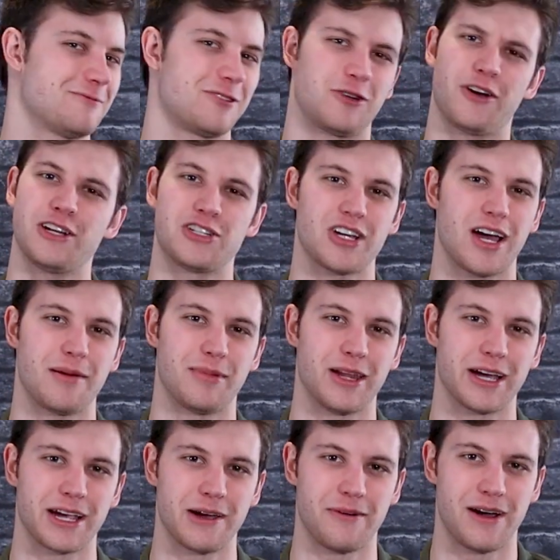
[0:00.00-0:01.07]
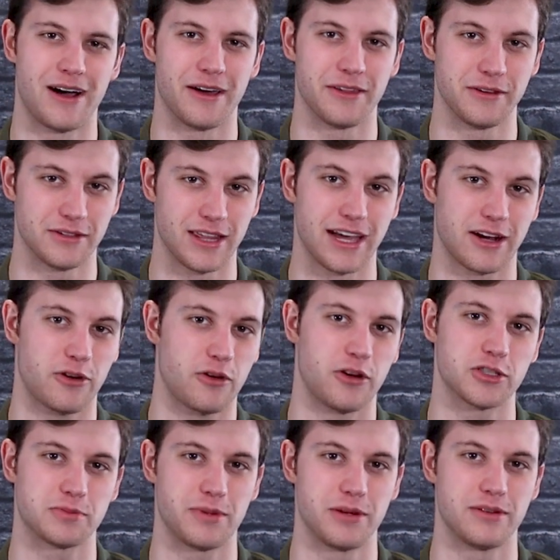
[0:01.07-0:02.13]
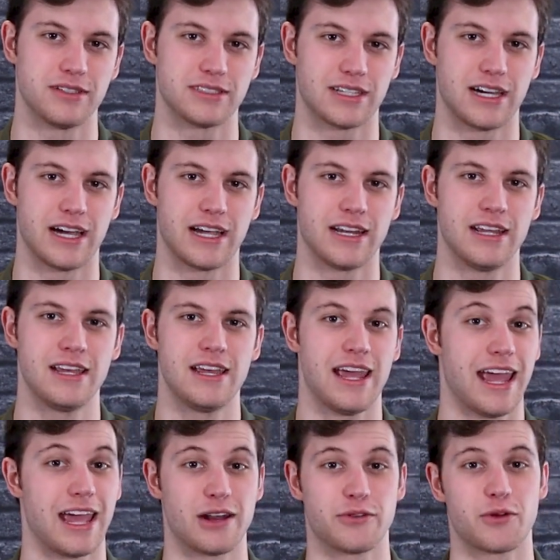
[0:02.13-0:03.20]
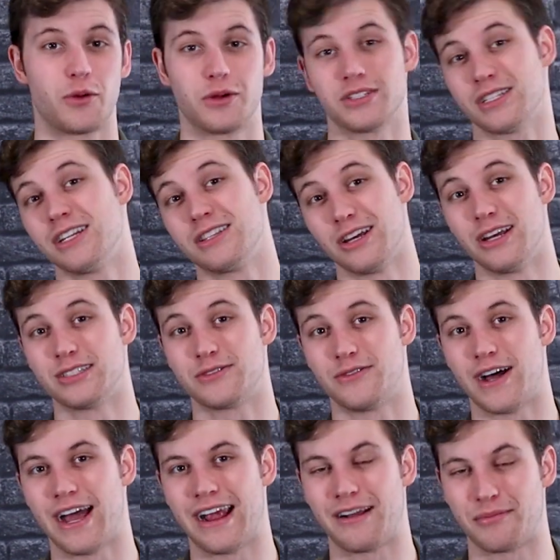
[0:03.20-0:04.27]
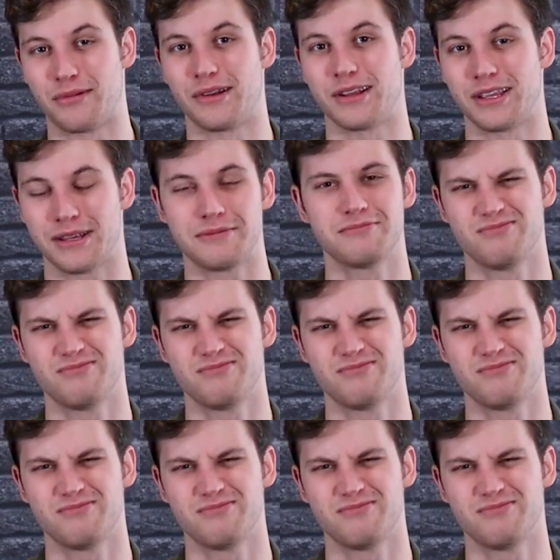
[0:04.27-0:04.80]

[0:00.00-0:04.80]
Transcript: great job, Lego, on that crossbow design. And, of course, it does fire pretty